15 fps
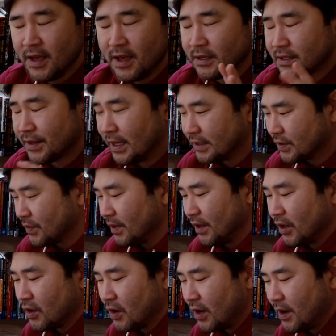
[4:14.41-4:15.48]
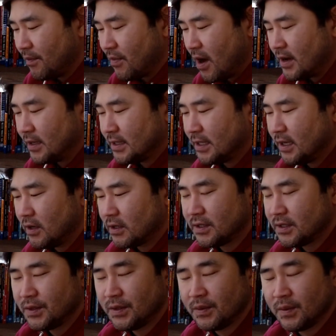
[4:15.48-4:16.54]
So that's really good. It brought us here
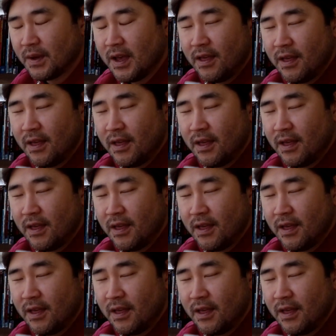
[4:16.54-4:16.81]
to